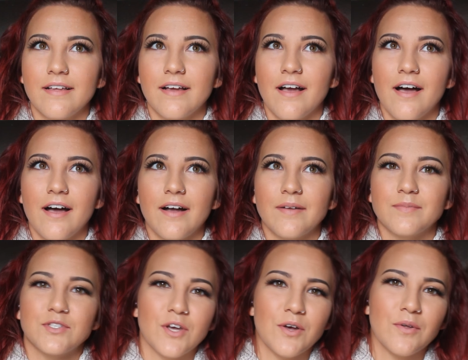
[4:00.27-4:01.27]

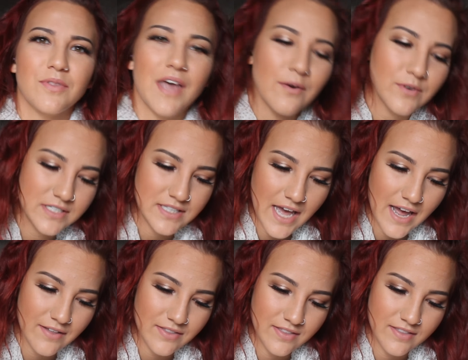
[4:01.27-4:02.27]
so that was
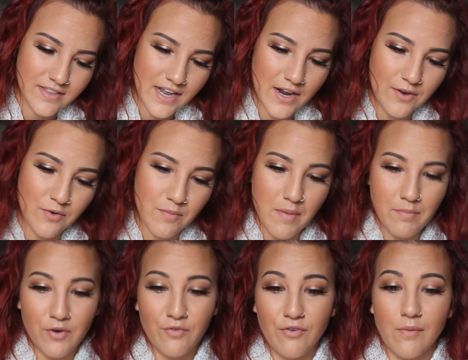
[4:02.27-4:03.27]
that I
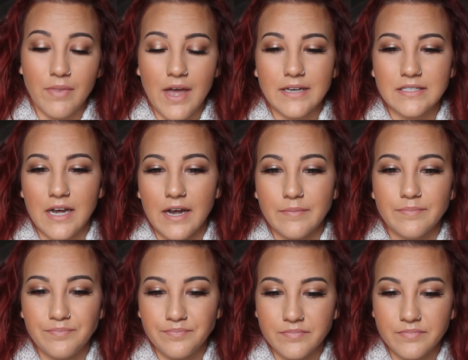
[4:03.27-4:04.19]
remember from that time.